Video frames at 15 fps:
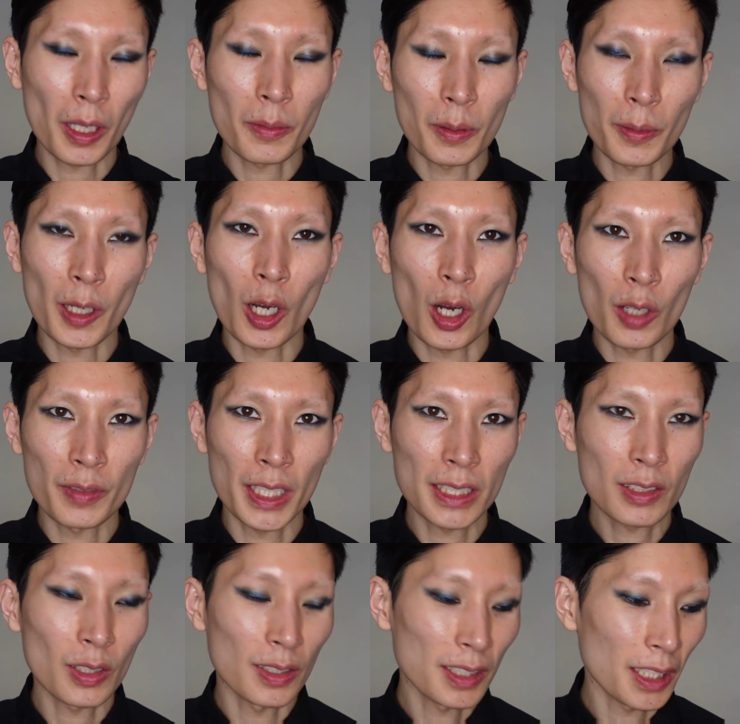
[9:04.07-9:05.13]
blah, blah, all that
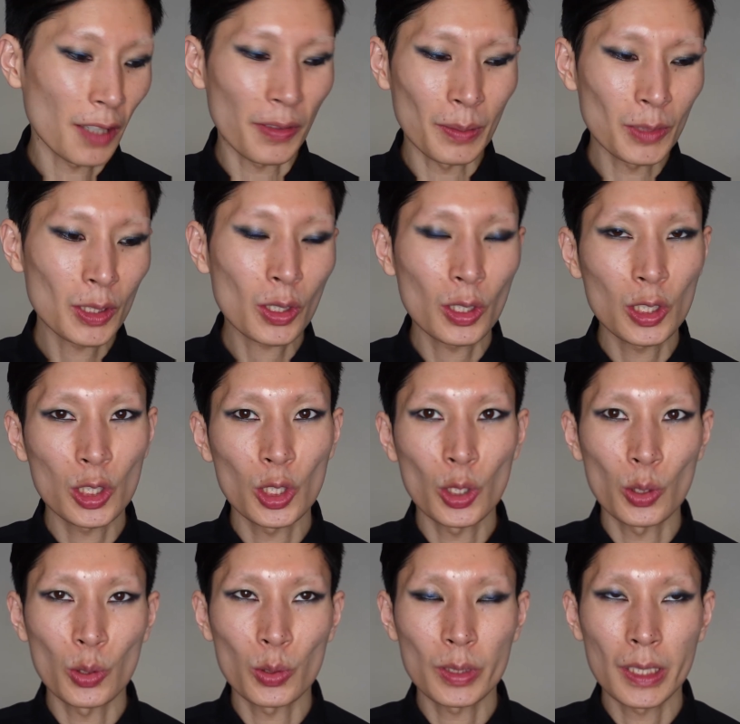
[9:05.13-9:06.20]
sort of stuff. I'm just going to
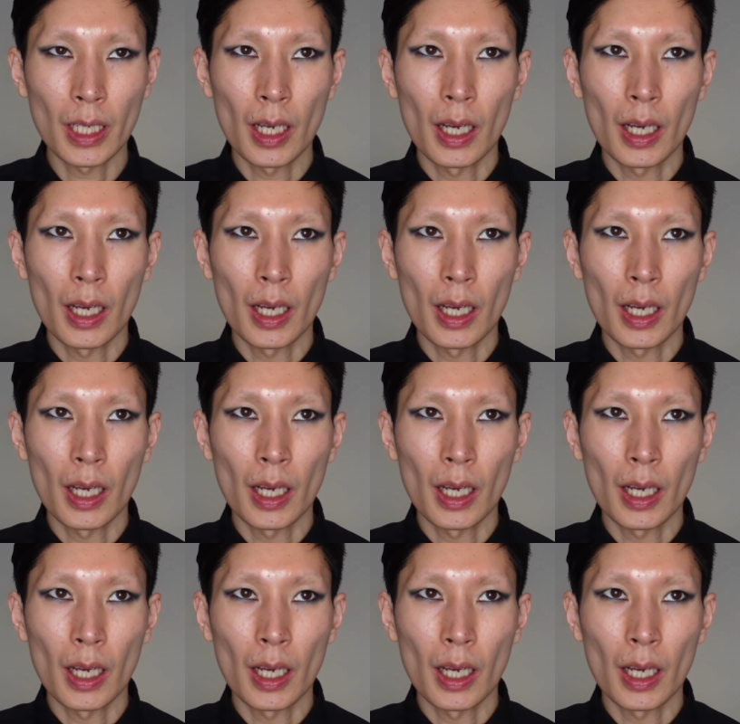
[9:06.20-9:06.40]
use